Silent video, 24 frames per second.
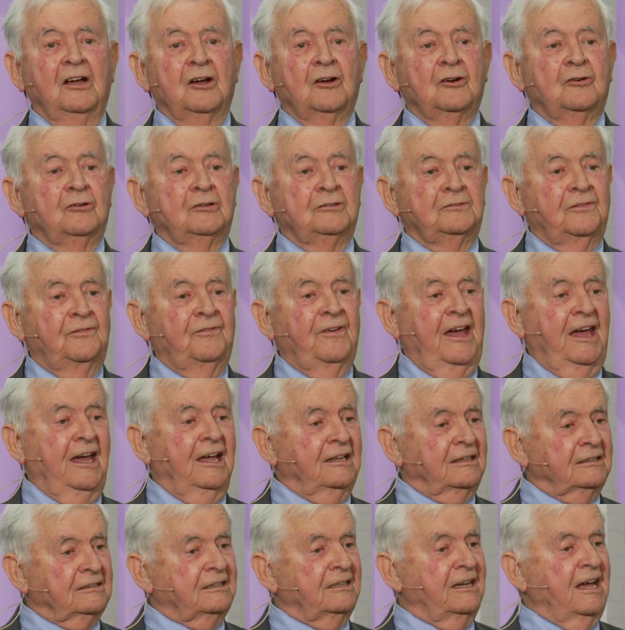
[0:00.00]
who had
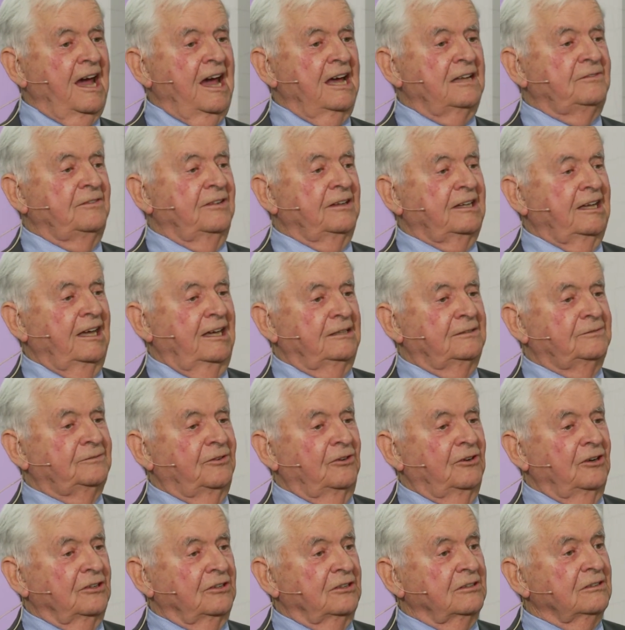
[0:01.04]
failed to advocate
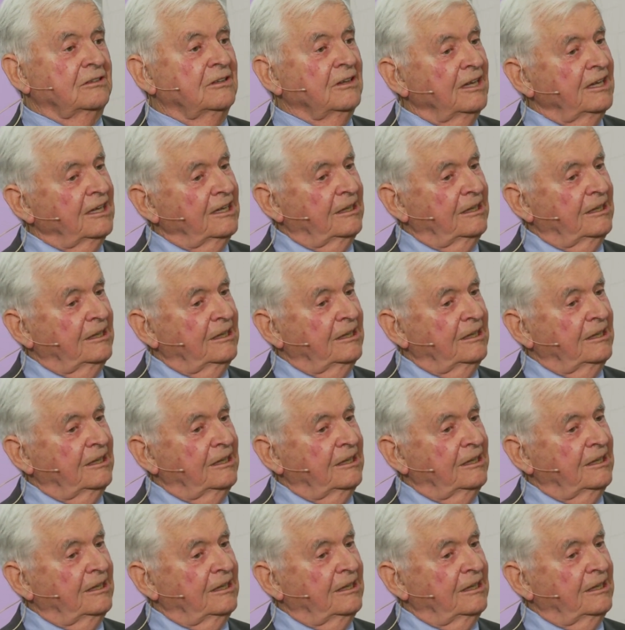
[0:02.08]
for you,